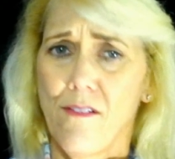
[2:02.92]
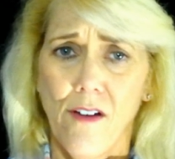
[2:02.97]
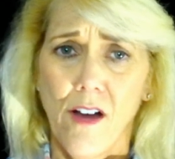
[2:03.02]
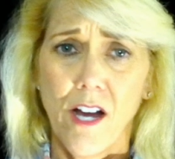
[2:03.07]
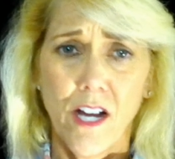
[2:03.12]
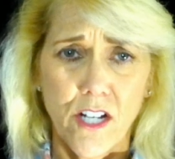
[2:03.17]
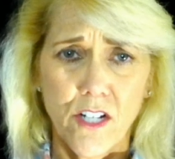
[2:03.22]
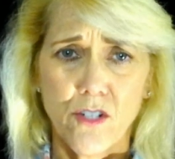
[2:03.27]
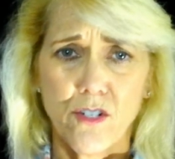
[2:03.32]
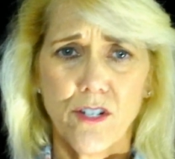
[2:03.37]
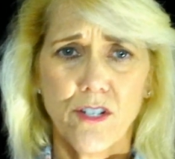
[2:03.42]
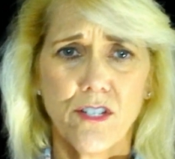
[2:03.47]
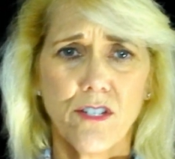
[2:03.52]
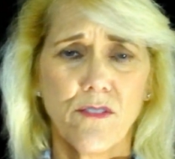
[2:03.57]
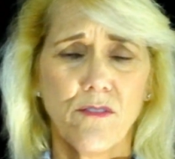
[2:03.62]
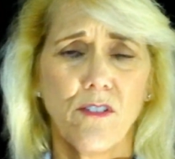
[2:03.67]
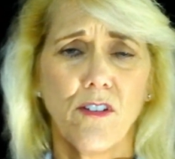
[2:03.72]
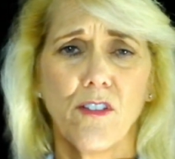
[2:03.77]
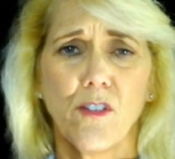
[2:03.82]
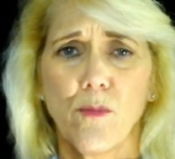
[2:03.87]
hundreds
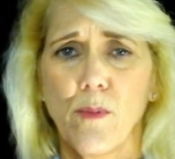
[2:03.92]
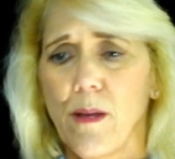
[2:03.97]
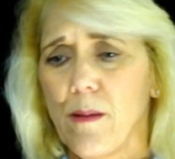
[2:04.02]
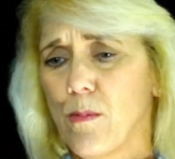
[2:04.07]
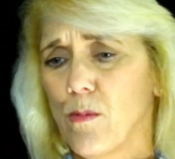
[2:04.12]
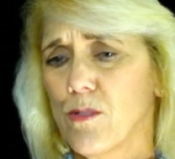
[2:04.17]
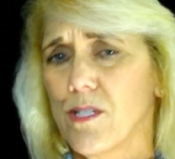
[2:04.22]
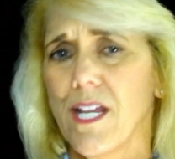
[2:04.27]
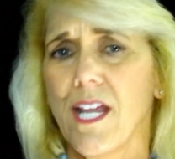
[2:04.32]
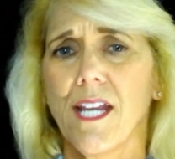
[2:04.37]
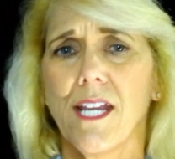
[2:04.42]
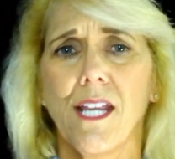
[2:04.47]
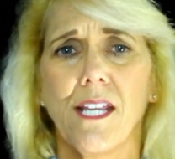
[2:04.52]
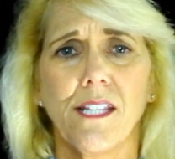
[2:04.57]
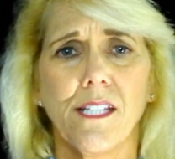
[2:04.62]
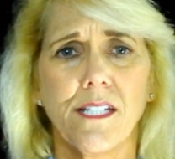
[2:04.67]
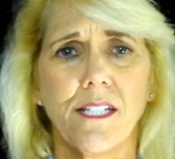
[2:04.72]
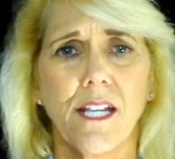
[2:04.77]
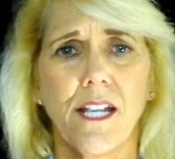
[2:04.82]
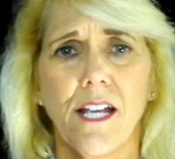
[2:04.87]
of other people taking
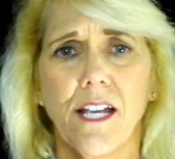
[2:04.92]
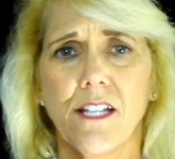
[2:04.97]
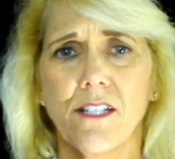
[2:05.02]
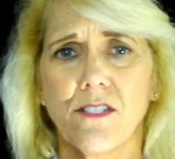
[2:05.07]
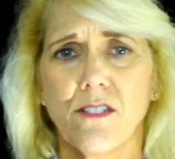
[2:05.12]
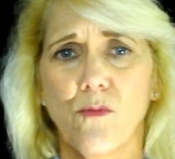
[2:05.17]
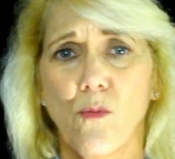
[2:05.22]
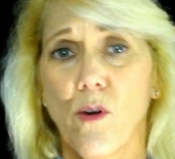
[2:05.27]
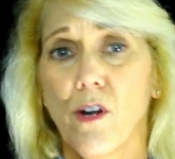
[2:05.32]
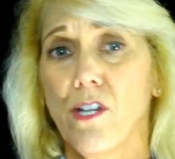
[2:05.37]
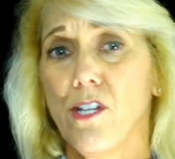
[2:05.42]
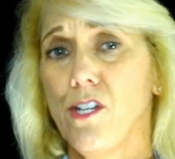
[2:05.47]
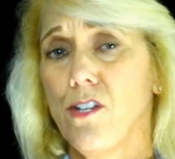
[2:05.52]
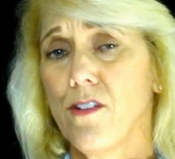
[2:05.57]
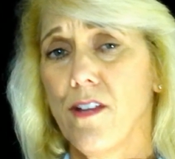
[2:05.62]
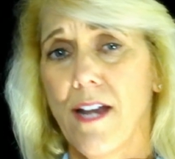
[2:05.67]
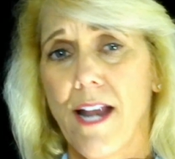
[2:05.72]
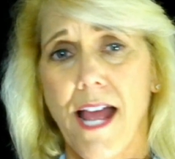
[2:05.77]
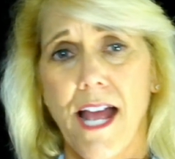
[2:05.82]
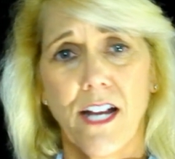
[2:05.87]
the test, where you
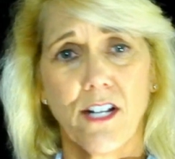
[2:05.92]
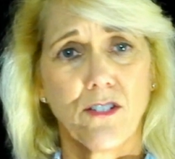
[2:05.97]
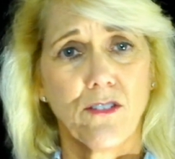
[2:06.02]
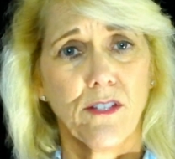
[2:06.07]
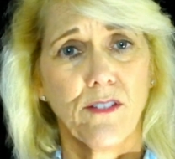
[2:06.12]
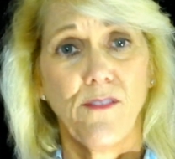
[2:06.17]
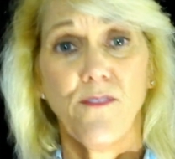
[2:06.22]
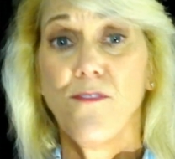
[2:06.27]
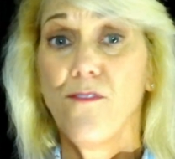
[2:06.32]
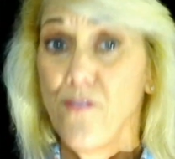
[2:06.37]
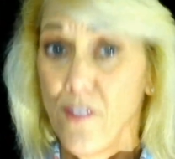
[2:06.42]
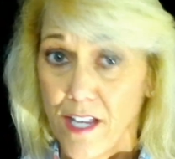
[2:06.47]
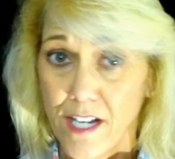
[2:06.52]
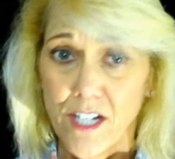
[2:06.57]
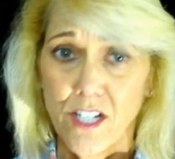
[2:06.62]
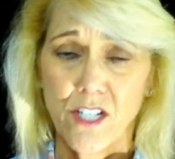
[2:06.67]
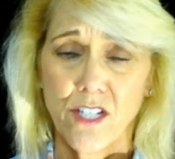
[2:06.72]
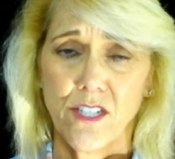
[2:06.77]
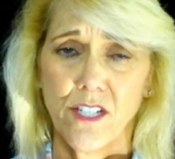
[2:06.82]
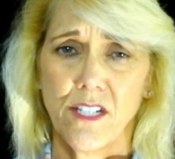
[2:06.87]
can actually
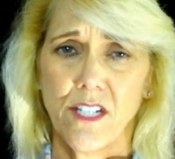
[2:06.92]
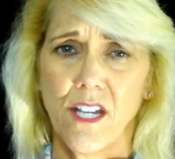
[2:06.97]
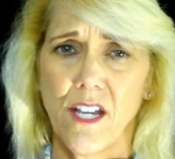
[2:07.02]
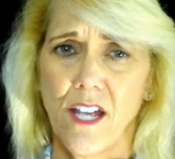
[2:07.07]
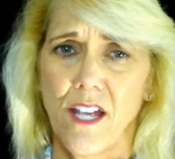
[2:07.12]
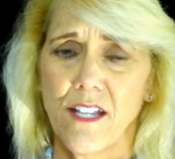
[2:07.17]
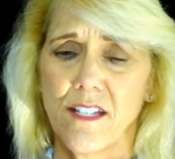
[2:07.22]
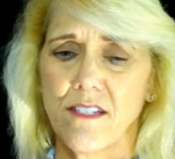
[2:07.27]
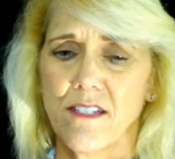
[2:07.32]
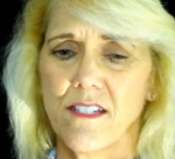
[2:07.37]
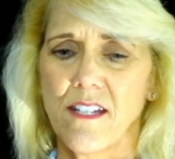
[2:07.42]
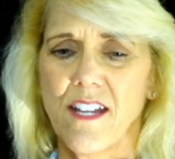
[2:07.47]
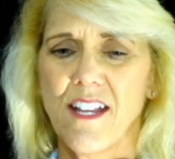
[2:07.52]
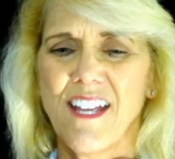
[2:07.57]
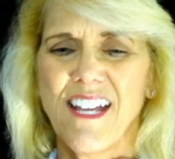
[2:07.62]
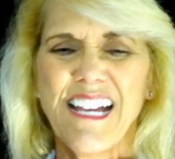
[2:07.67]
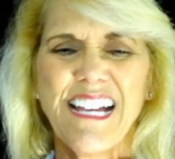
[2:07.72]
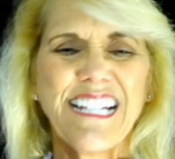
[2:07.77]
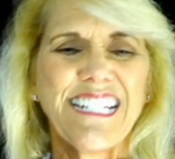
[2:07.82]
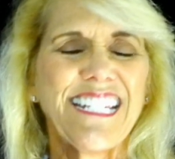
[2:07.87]
finish the test,
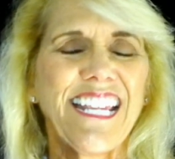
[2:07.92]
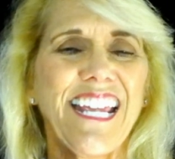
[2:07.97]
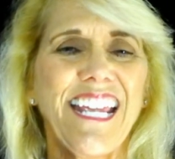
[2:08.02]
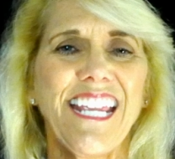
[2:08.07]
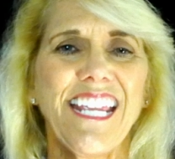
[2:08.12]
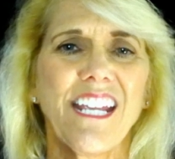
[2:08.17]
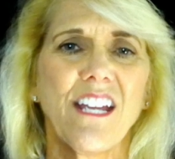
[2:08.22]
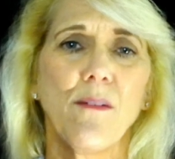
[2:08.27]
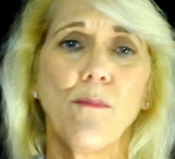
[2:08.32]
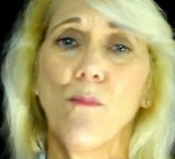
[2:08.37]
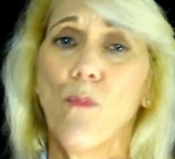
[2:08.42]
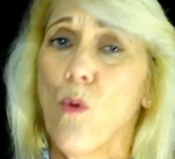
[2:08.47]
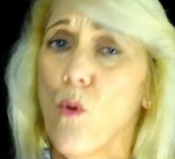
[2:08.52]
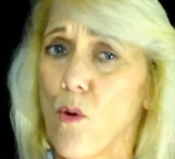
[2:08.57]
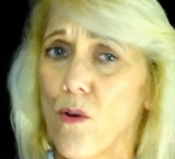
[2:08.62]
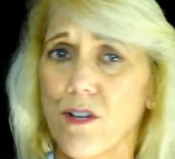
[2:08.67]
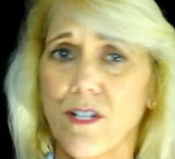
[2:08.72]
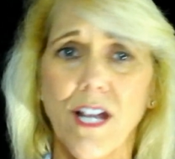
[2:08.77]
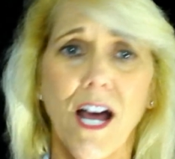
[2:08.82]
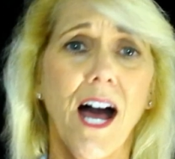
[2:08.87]
take
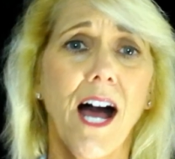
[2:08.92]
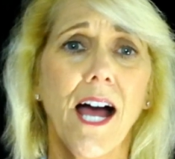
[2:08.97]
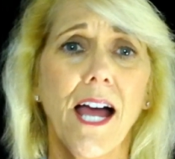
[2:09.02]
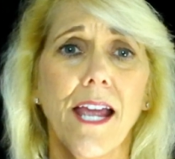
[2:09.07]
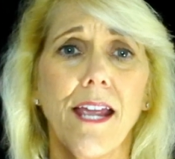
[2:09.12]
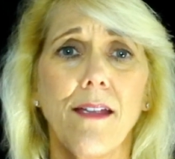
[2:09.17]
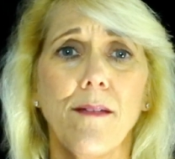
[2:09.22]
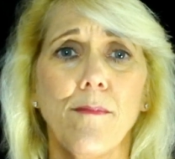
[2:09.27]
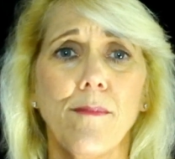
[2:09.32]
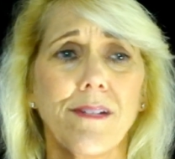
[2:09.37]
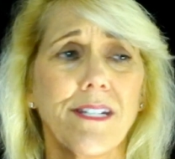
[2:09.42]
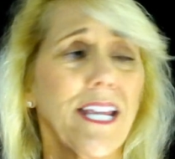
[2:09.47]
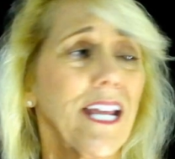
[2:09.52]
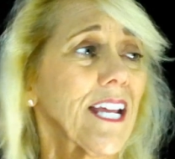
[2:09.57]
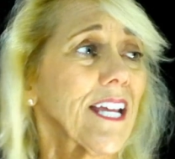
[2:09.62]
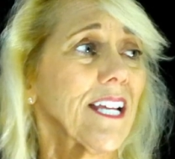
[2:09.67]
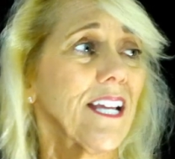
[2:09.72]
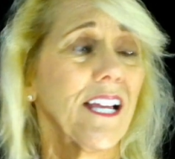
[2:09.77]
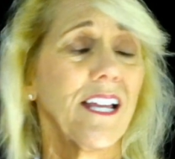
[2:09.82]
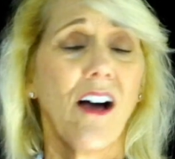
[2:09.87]
more time, take
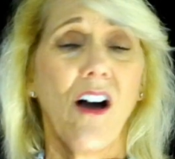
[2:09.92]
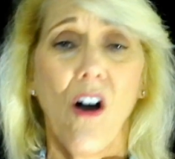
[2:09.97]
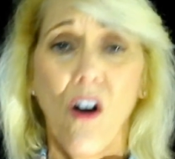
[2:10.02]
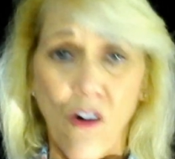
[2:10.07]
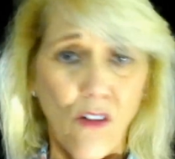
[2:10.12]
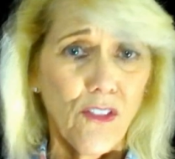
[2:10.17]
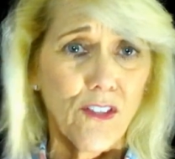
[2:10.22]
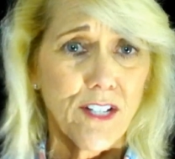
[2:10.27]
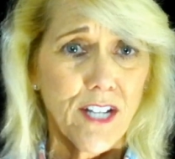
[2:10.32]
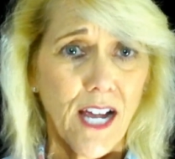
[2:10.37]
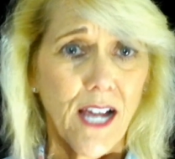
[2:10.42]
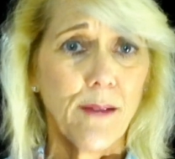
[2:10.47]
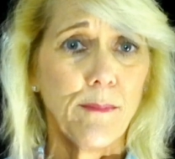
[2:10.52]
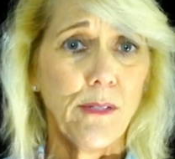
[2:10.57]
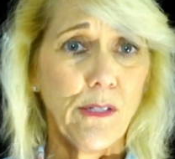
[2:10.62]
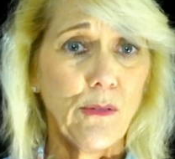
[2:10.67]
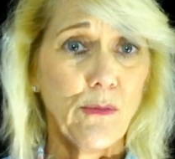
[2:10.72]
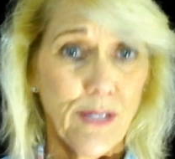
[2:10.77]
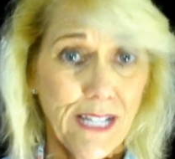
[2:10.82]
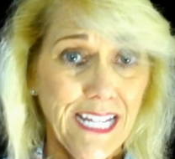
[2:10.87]
all the time
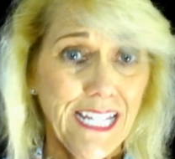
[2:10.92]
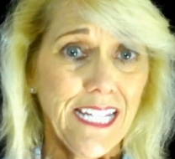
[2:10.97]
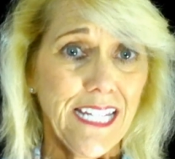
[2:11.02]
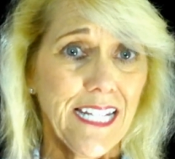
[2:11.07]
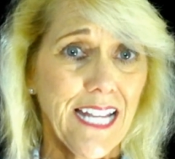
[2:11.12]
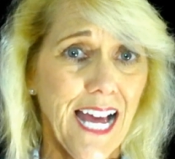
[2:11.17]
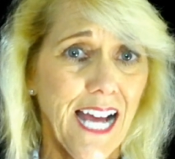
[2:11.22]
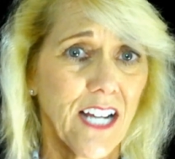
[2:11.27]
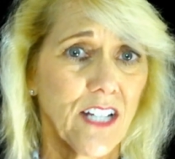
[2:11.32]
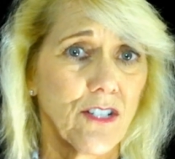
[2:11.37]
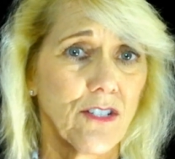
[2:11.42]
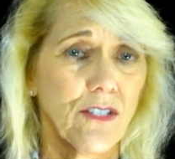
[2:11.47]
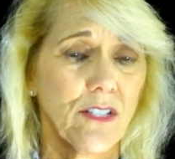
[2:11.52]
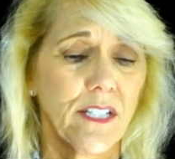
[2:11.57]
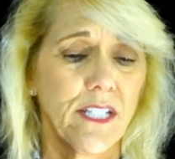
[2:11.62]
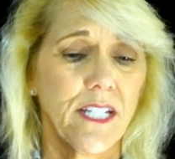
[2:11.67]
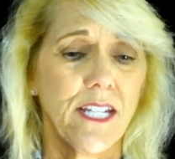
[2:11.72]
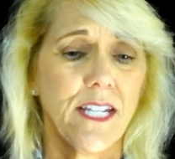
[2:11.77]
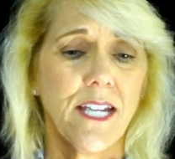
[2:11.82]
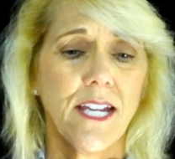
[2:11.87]
you need
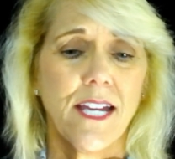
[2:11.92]
actually.